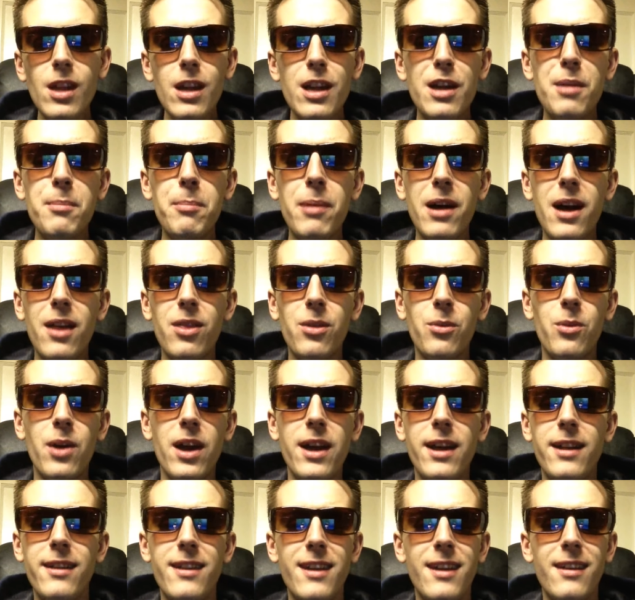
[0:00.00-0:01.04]
And by the
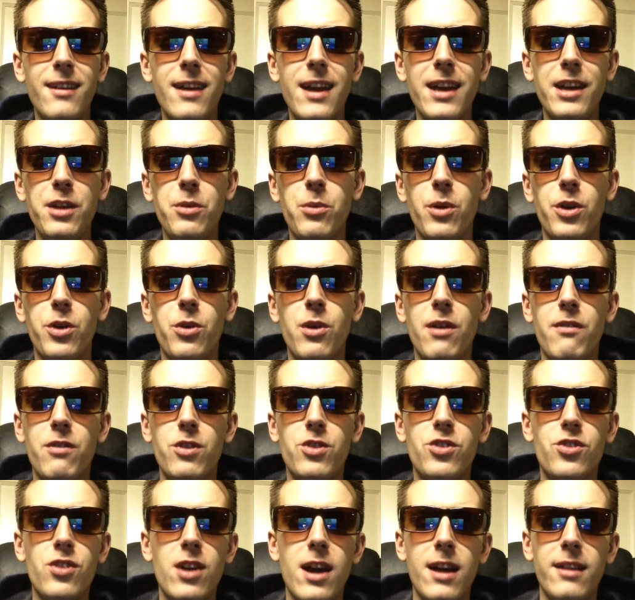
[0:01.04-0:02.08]
way, anyone who
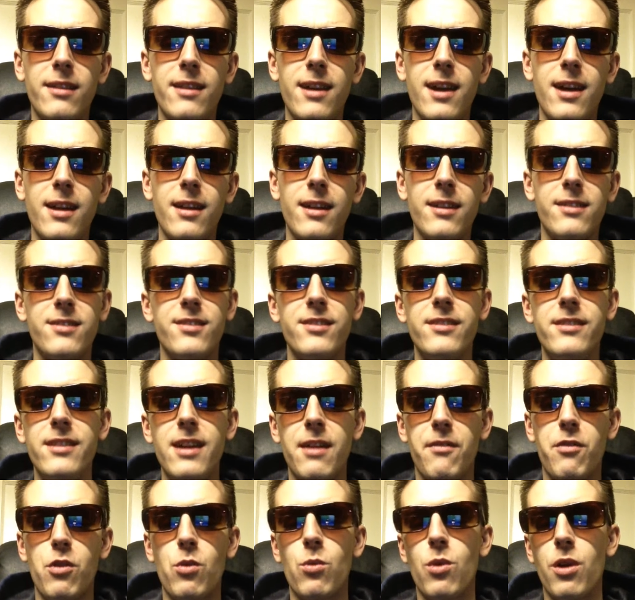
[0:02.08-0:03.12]
ever tried that, it's
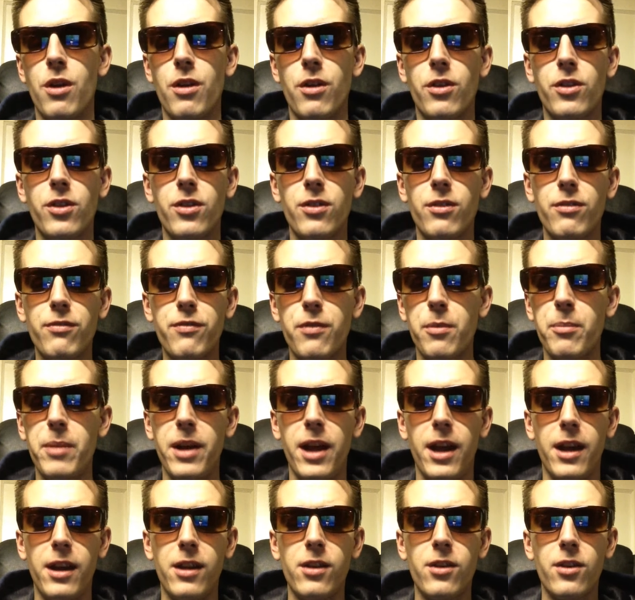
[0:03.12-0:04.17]
never worked for
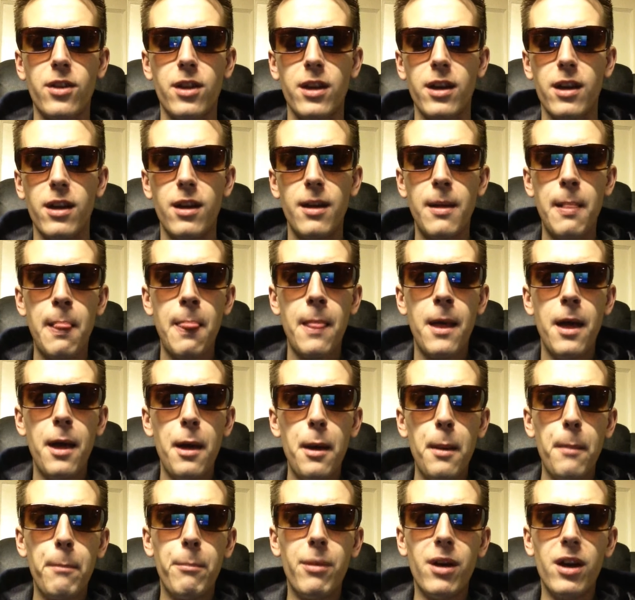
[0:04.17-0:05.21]
Manny, okay?
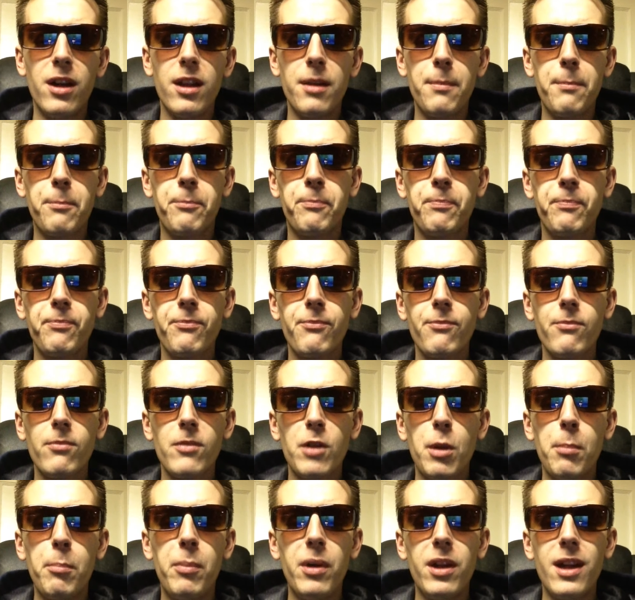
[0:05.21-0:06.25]
But
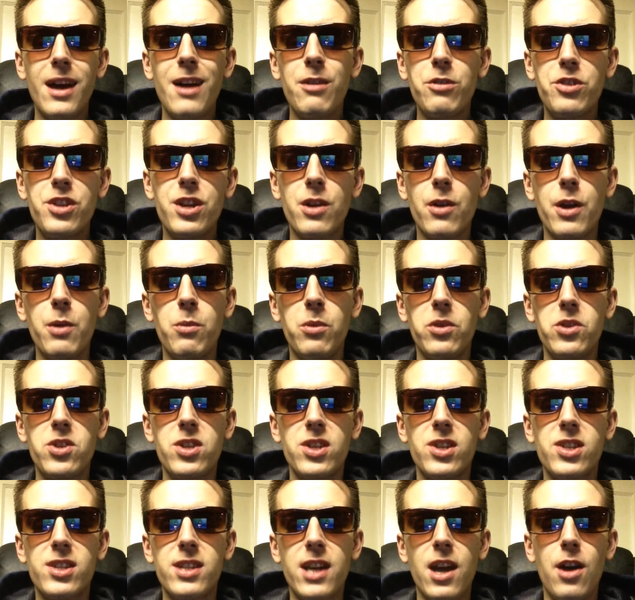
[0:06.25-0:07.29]
but Algieri wants
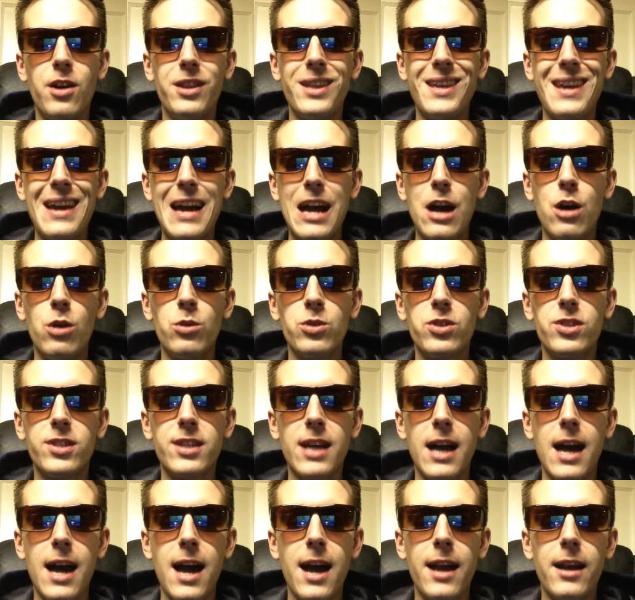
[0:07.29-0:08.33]
to stay on the
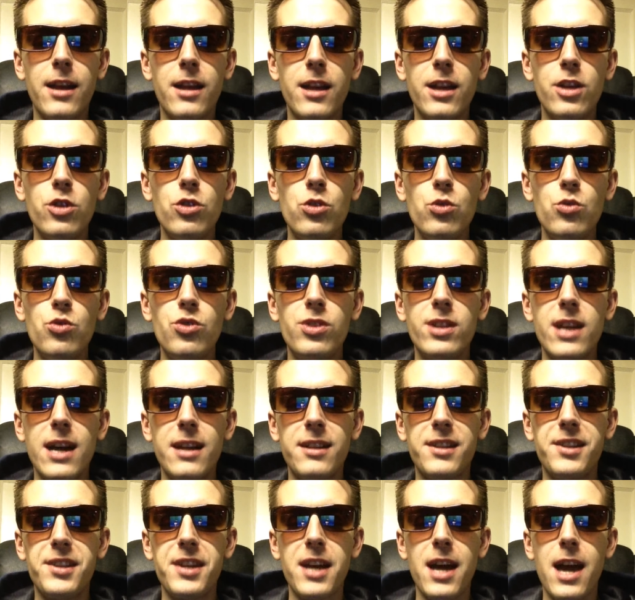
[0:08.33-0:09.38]
outside and use
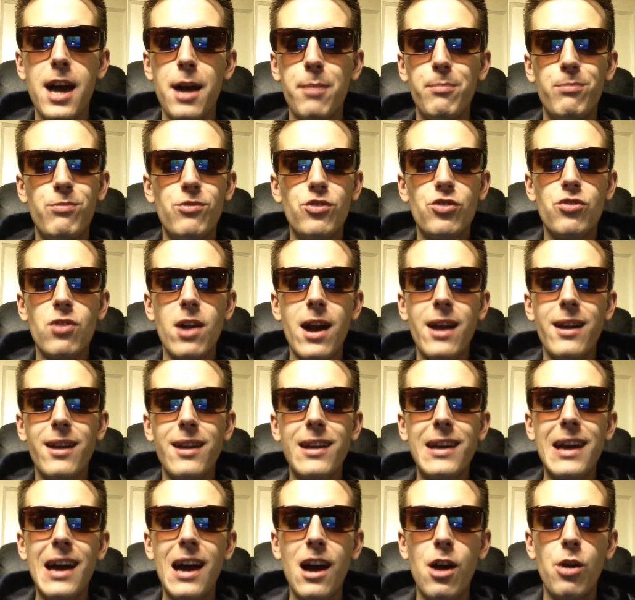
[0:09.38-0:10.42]
that jab, try to
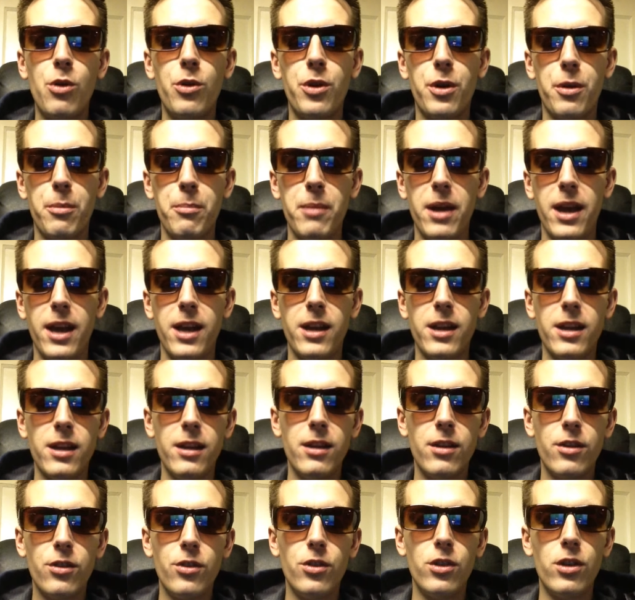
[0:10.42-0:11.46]
counter
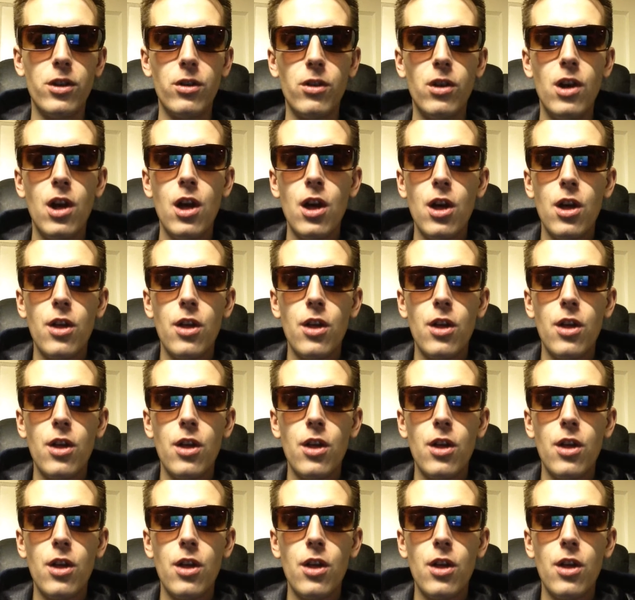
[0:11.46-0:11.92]
Manny, you know.